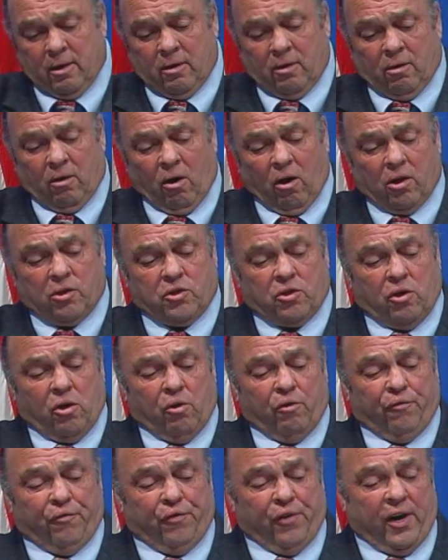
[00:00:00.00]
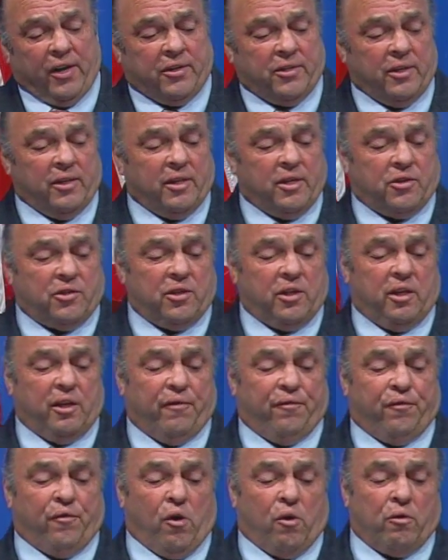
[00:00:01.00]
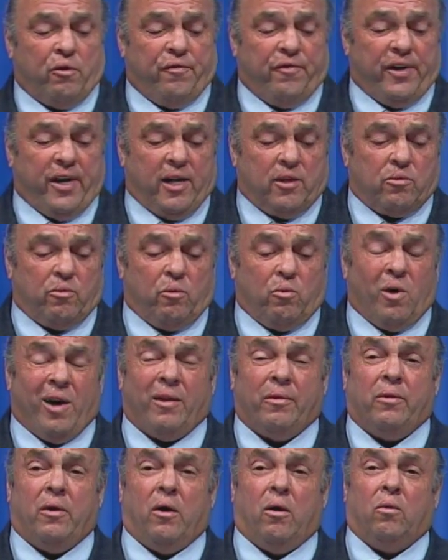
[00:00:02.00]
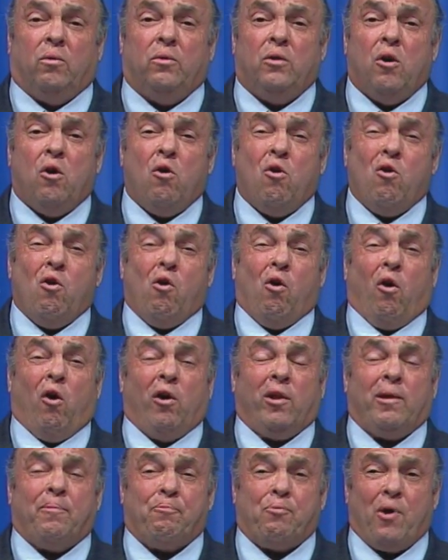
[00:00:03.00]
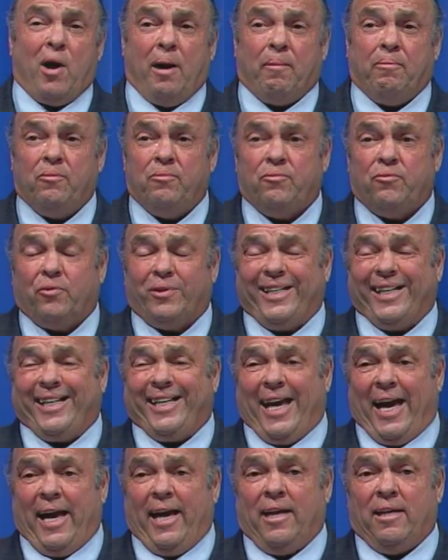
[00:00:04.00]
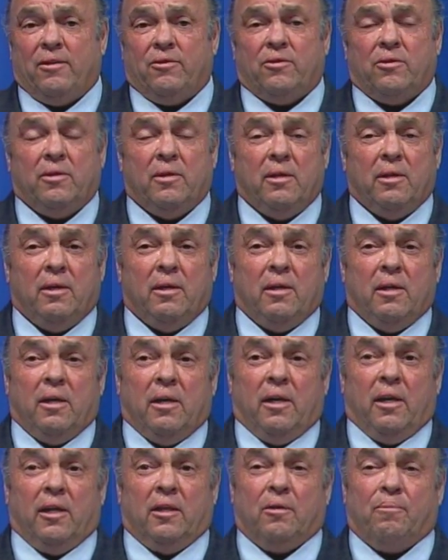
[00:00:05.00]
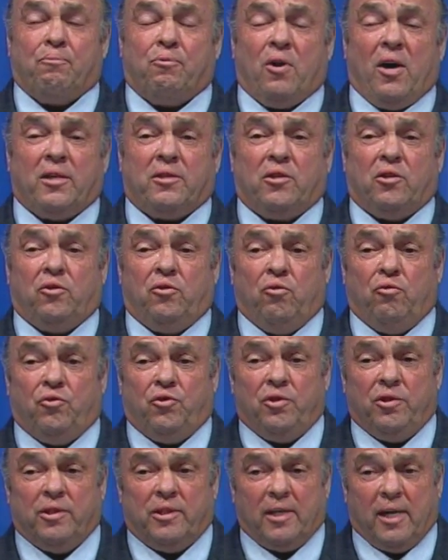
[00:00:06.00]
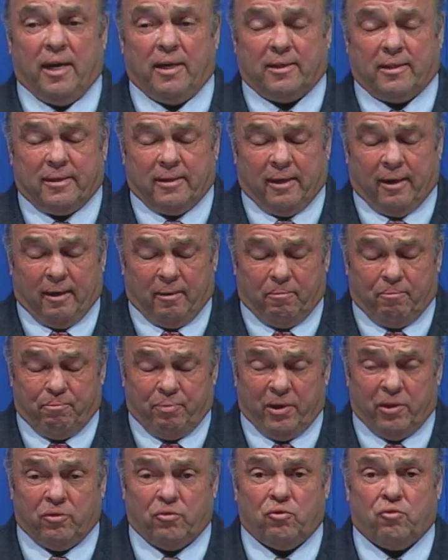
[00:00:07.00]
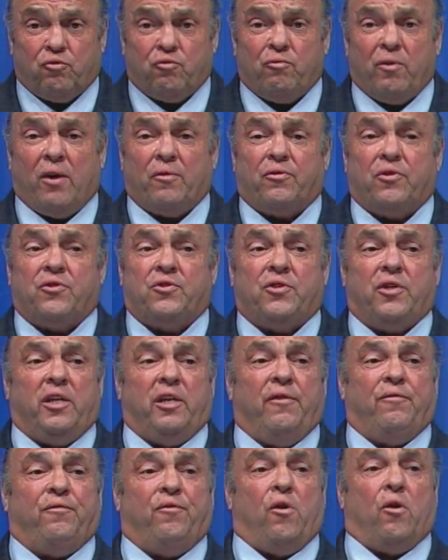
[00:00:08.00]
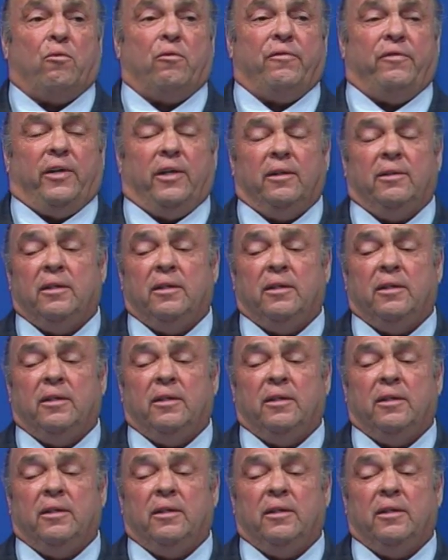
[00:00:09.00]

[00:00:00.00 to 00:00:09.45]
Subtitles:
Also, facing the city of Fall River, as we well know, all the problems with the gangs and the prostitutions that have been throughout the city of Fall River.